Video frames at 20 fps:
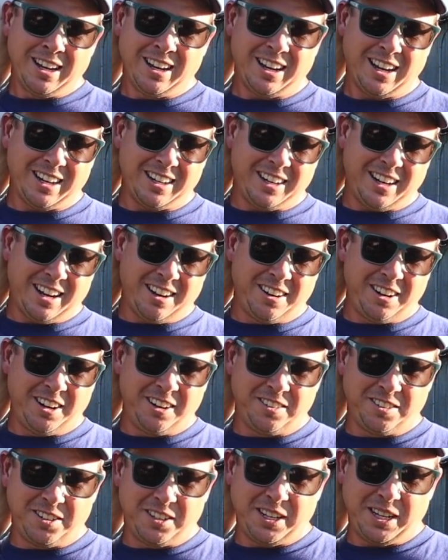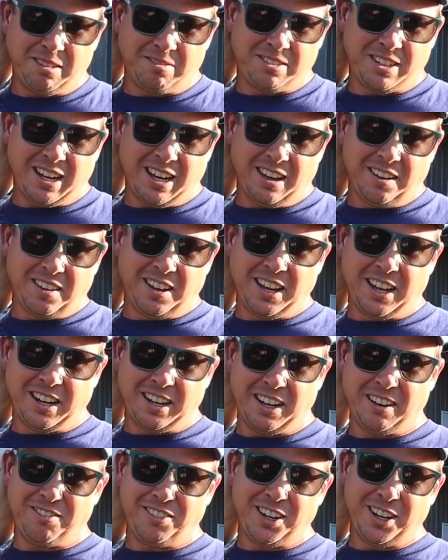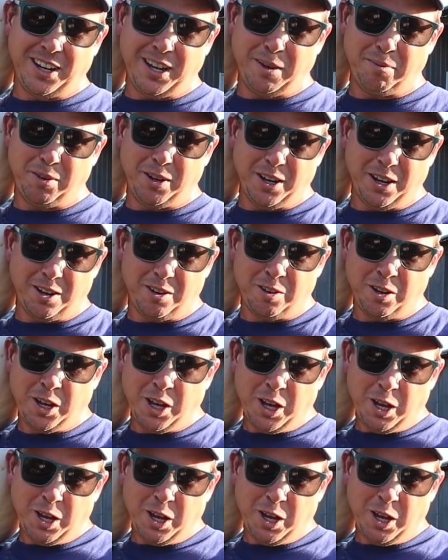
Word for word: like down here in the deep south, definitely let me know